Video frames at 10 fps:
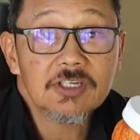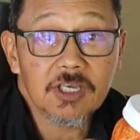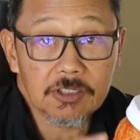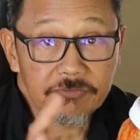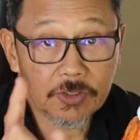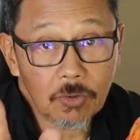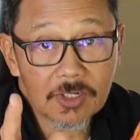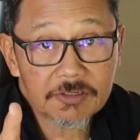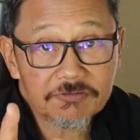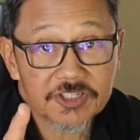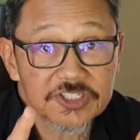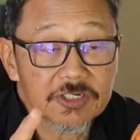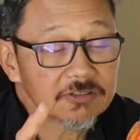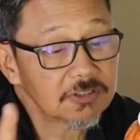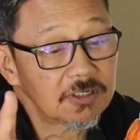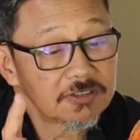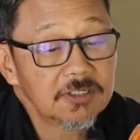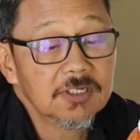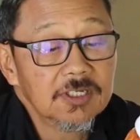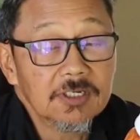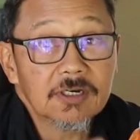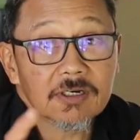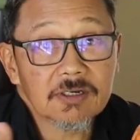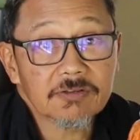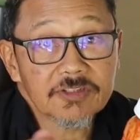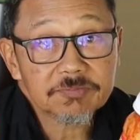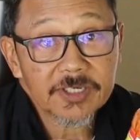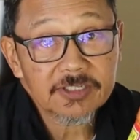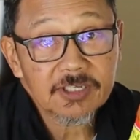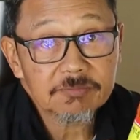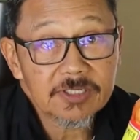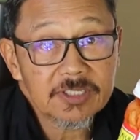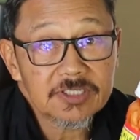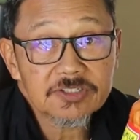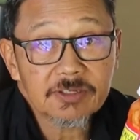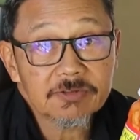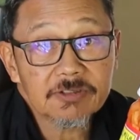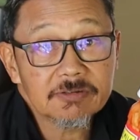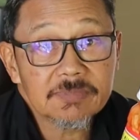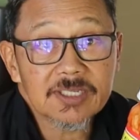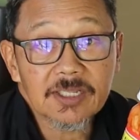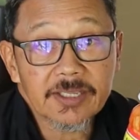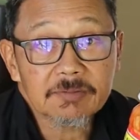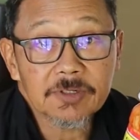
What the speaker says: And if you don't like fish sauce, this might not be something you might like.